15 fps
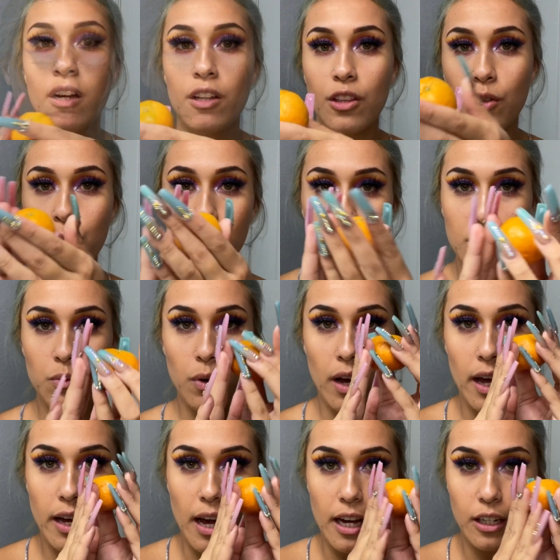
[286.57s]
The reason
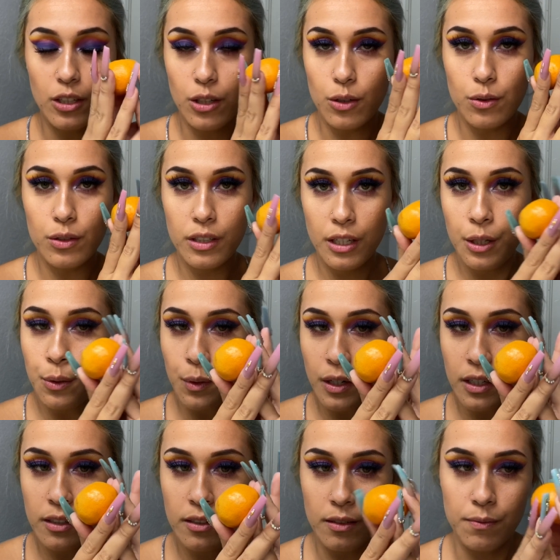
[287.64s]
why I chose
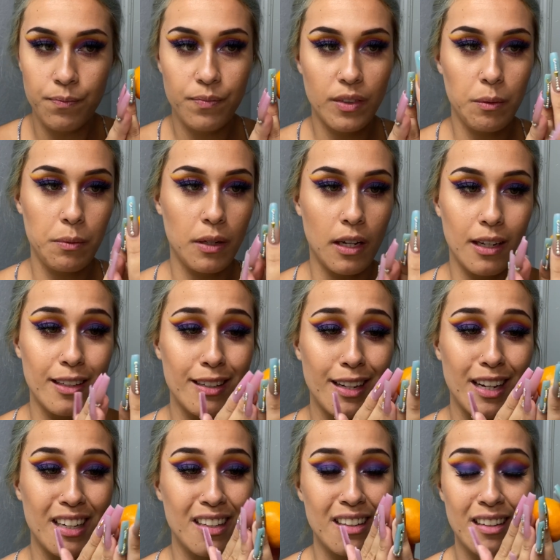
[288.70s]
cuties is because
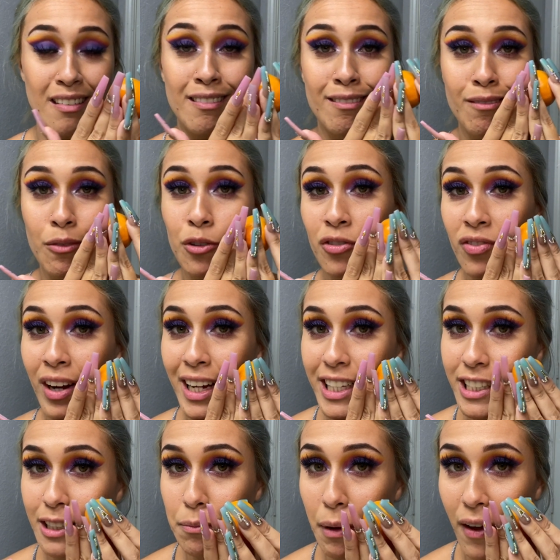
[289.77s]
it
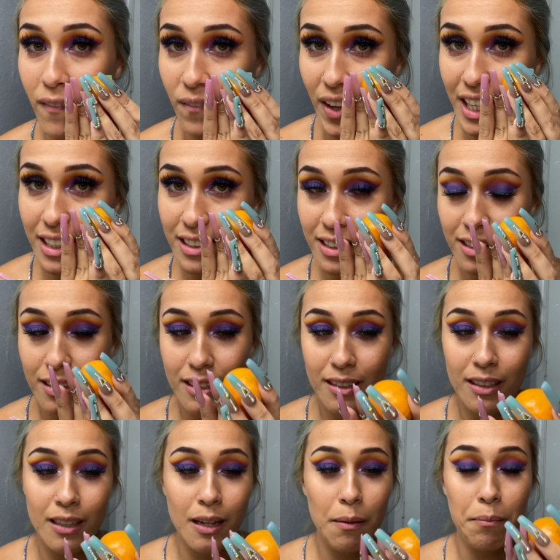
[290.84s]
reflects my face,
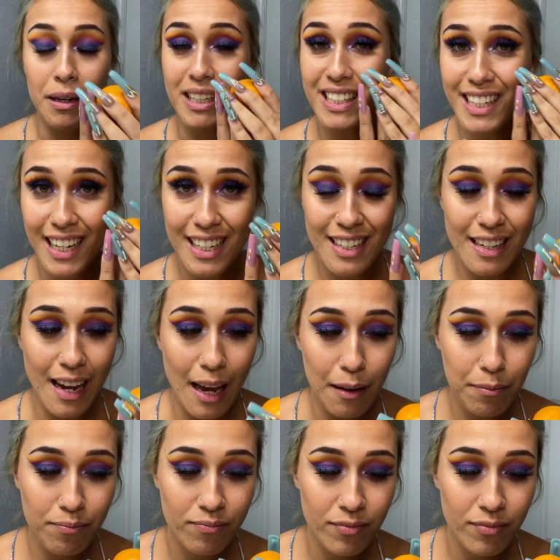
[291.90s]
my skin type.